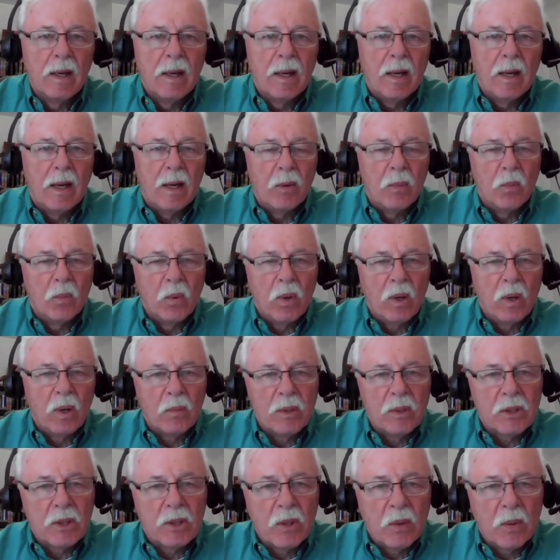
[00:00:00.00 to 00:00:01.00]
And what
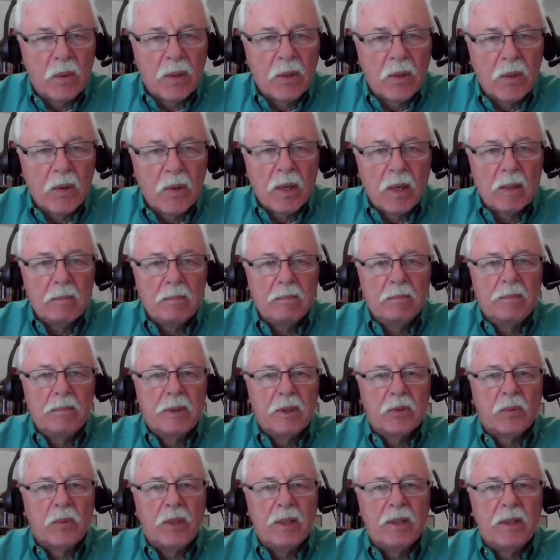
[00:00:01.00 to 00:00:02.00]
was going on
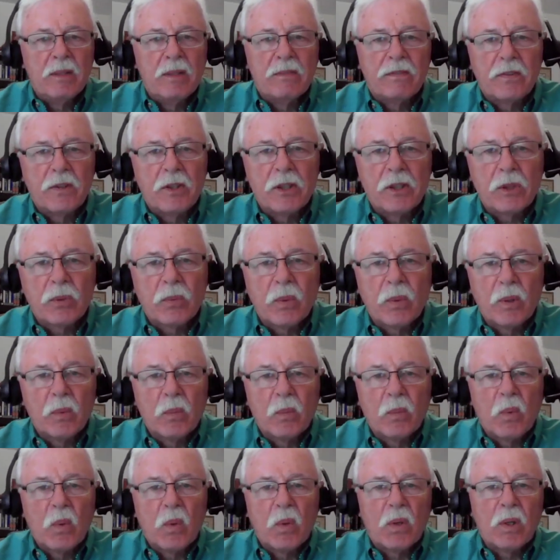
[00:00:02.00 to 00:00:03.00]
between the First
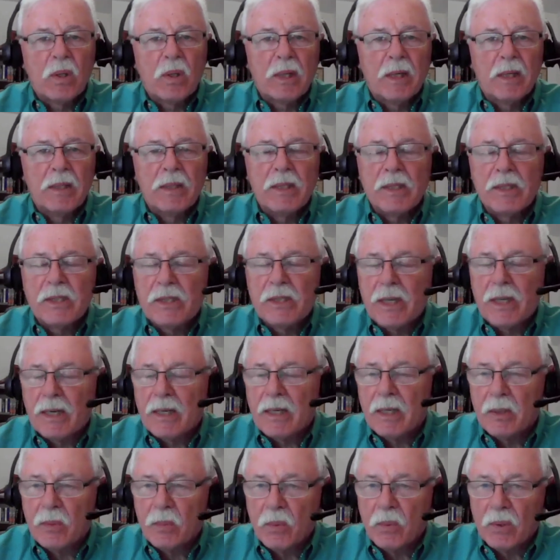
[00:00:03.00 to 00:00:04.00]
World War and the
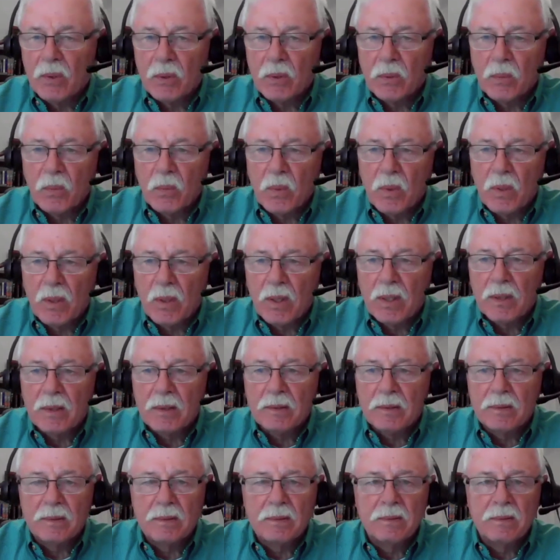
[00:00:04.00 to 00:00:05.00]
Second World War?